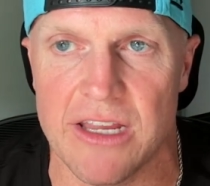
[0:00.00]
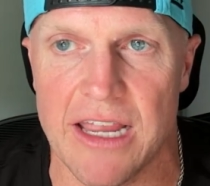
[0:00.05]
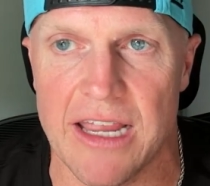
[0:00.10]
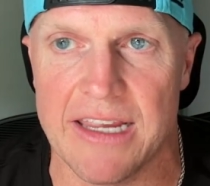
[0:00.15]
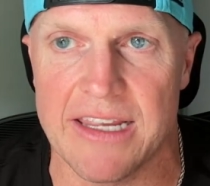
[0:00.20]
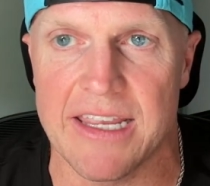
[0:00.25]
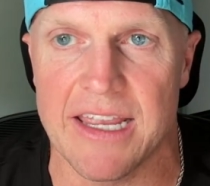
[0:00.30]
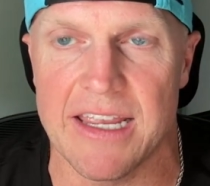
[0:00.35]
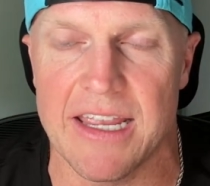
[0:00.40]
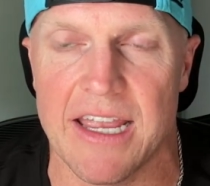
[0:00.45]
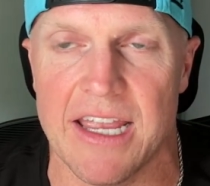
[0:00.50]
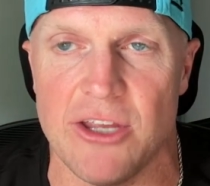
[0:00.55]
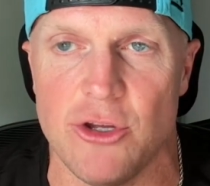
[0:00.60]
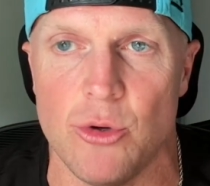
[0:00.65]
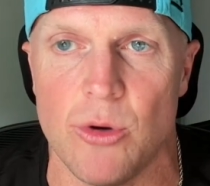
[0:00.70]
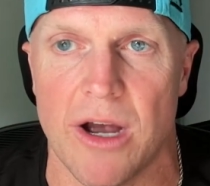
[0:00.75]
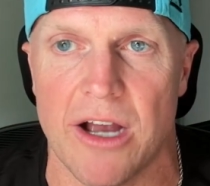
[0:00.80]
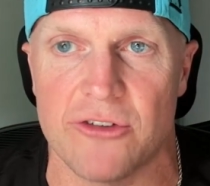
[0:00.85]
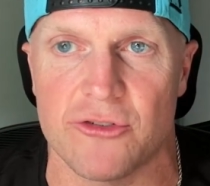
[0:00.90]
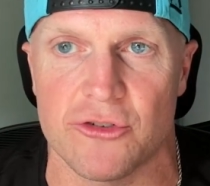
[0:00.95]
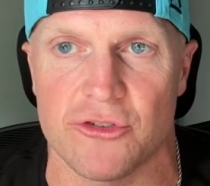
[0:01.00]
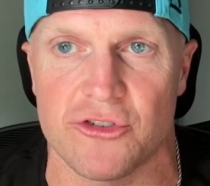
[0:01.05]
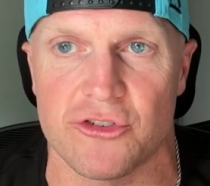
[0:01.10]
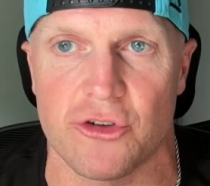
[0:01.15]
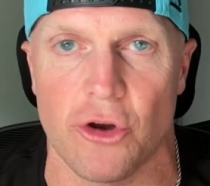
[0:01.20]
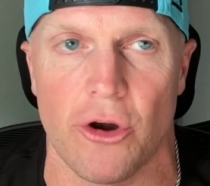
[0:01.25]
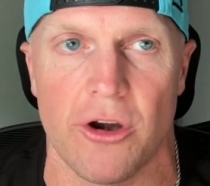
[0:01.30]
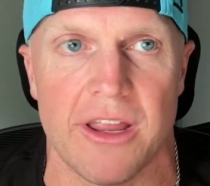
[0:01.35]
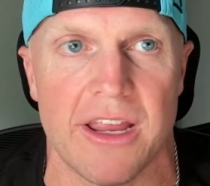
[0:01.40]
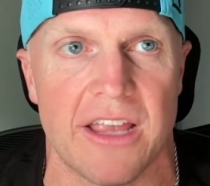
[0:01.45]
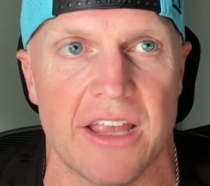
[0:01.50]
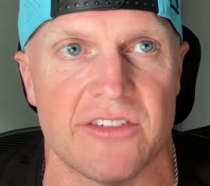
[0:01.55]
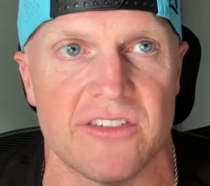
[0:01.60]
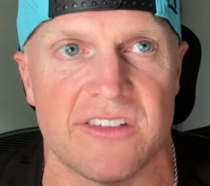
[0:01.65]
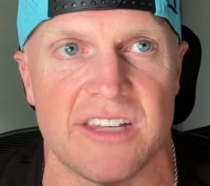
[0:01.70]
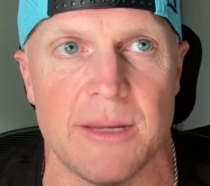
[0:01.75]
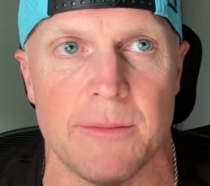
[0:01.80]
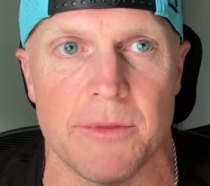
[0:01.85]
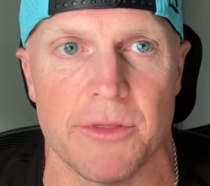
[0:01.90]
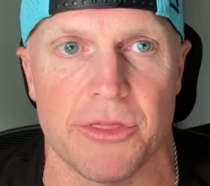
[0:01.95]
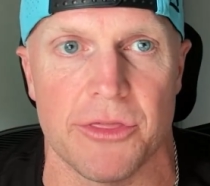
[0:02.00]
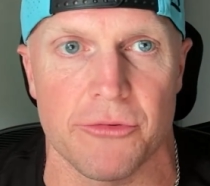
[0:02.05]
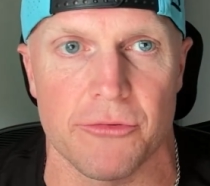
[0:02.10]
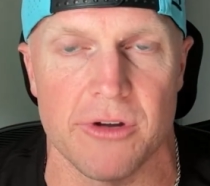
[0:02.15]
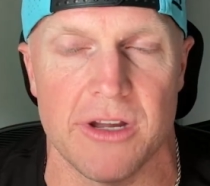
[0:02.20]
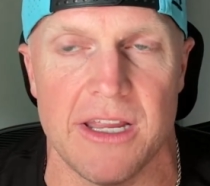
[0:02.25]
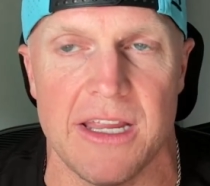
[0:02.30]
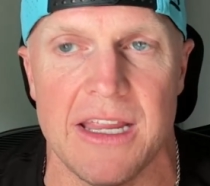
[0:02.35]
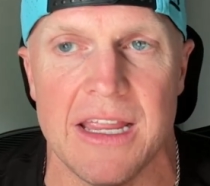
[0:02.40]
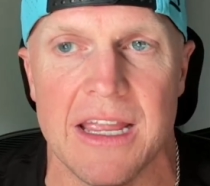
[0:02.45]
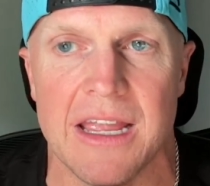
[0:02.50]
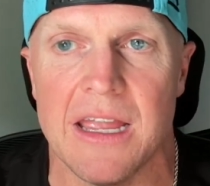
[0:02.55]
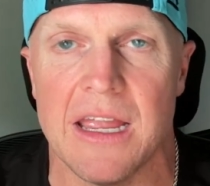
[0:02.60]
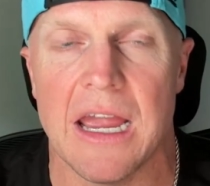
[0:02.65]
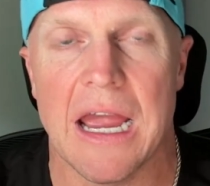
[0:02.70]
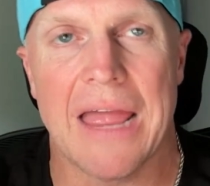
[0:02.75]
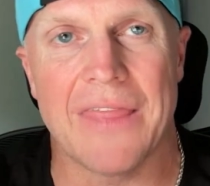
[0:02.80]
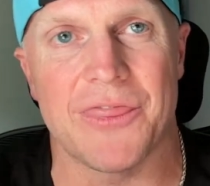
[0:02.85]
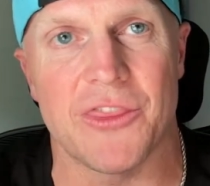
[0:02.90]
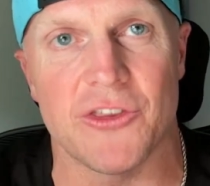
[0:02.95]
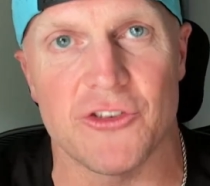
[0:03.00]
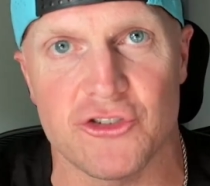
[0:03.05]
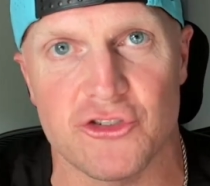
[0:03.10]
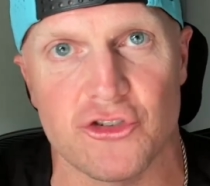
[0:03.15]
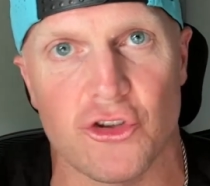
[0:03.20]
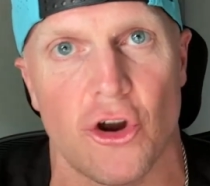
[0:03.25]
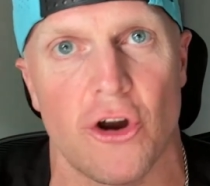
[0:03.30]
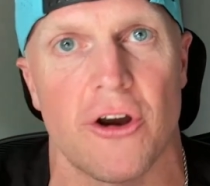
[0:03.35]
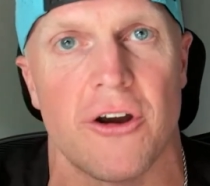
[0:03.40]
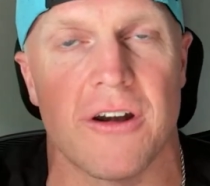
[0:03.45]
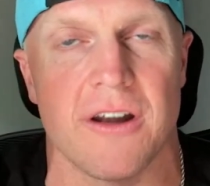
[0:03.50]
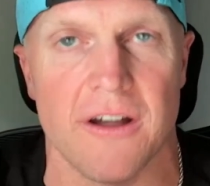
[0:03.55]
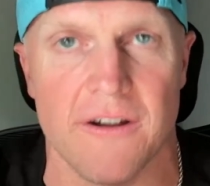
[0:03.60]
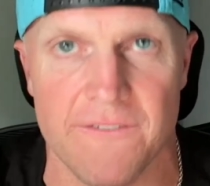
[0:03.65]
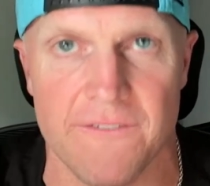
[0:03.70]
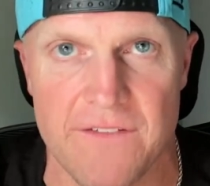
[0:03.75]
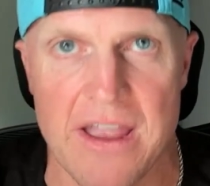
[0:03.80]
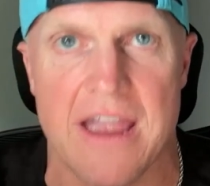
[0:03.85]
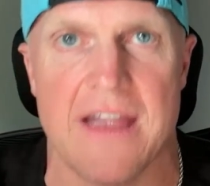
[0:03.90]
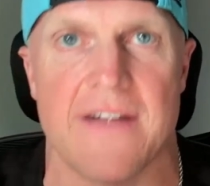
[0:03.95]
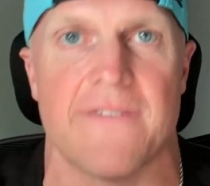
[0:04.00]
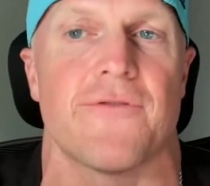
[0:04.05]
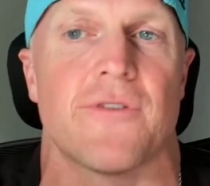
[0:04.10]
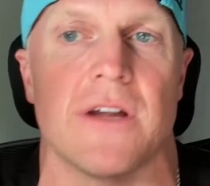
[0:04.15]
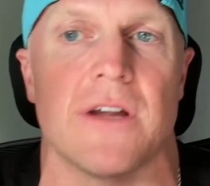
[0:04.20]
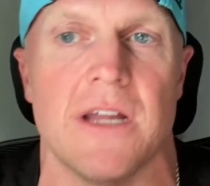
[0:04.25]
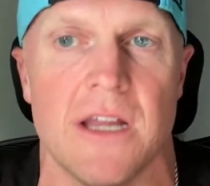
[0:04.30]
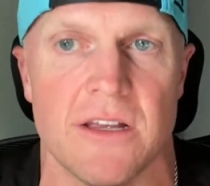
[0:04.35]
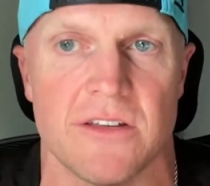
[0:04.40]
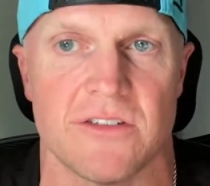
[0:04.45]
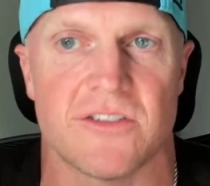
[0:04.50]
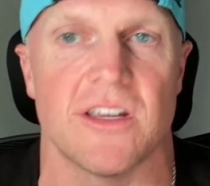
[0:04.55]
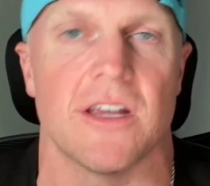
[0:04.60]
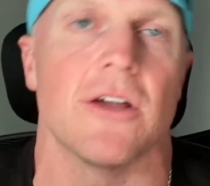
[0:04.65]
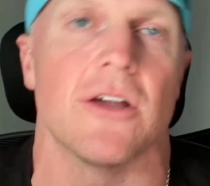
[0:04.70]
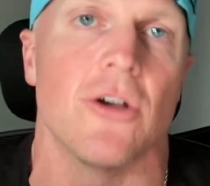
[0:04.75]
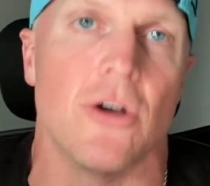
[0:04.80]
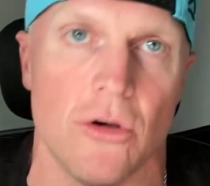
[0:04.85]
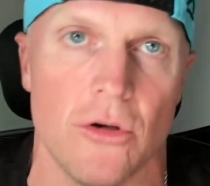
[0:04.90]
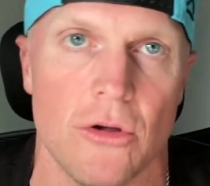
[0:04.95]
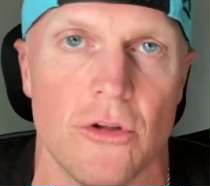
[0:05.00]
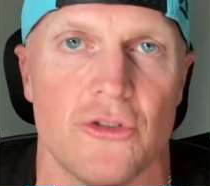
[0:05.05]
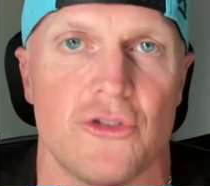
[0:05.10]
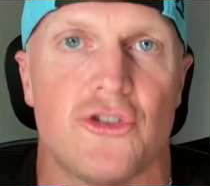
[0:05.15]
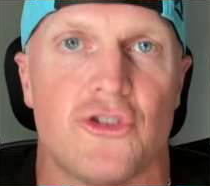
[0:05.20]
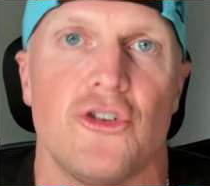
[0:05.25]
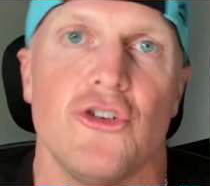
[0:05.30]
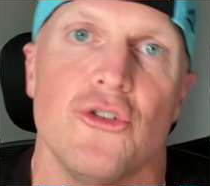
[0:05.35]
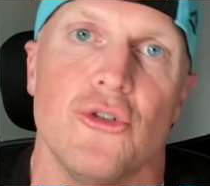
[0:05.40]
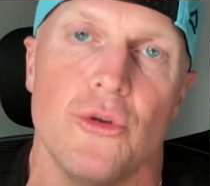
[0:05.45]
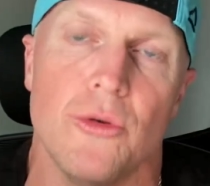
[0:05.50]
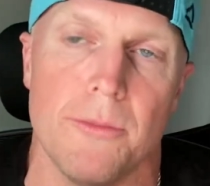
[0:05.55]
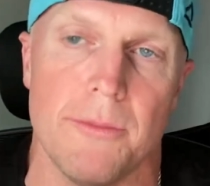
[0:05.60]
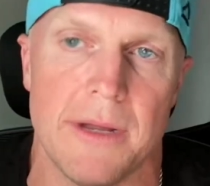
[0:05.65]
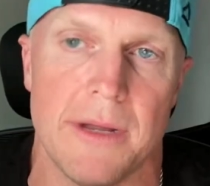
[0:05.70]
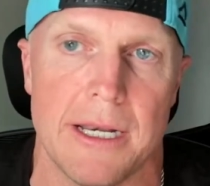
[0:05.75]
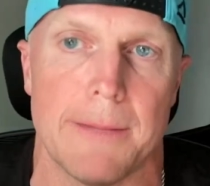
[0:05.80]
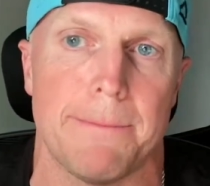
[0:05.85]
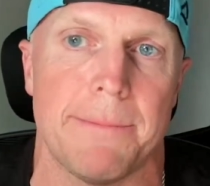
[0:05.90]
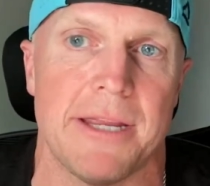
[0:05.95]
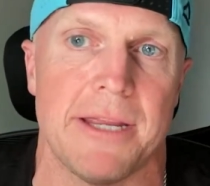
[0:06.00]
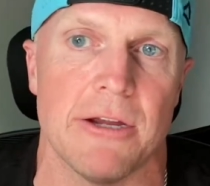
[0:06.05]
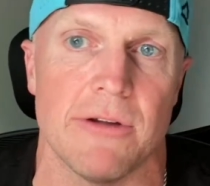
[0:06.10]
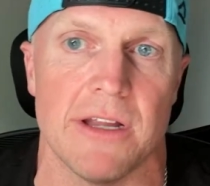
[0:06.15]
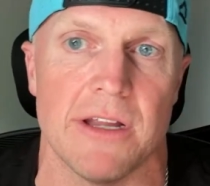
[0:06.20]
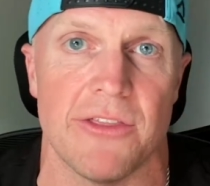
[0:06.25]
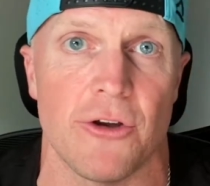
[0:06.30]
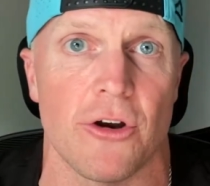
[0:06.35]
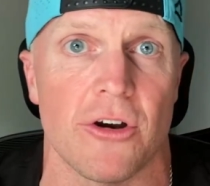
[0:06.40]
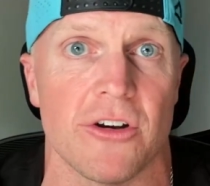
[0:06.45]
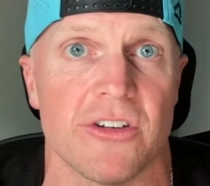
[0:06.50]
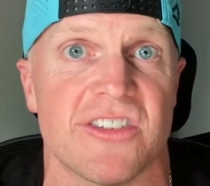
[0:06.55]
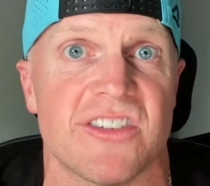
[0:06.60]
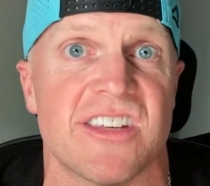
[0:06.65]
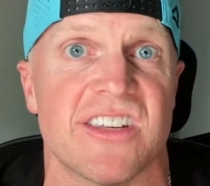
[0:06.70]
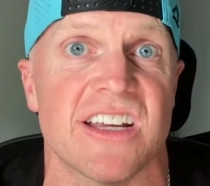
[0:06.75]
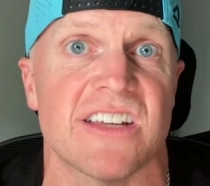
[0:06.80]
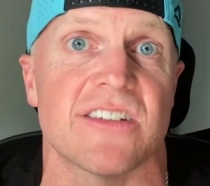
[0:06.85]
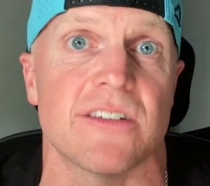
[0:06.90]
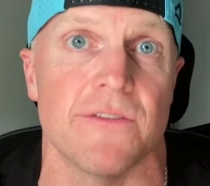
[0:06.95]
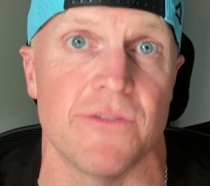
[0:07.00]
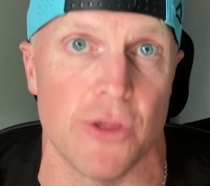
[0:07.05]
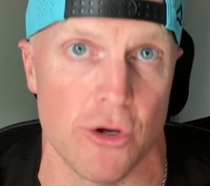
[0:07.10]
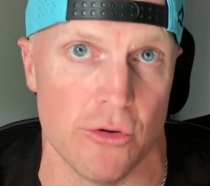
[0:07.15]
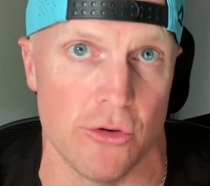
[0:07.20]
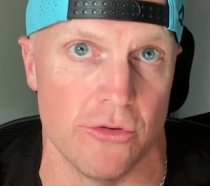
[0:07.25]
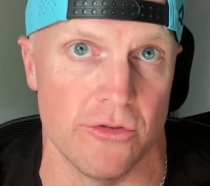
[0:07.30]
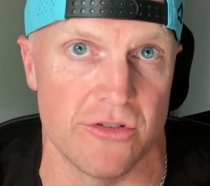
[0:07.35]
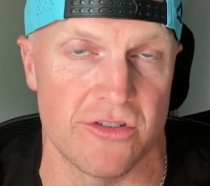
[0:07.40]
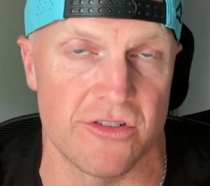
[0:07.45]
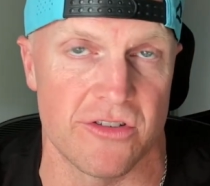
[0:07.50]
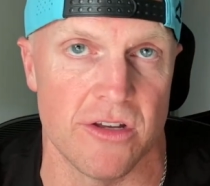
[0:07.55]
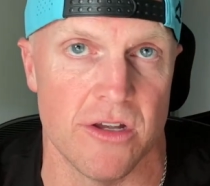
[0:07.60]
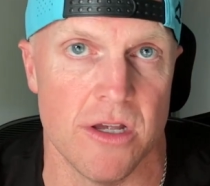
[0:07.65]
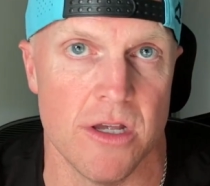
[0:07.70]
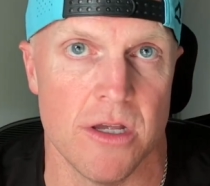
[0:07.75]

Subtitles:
AKA you guys are starting as a team of 3 at the start of every single 2-minute period. There are 6 of those.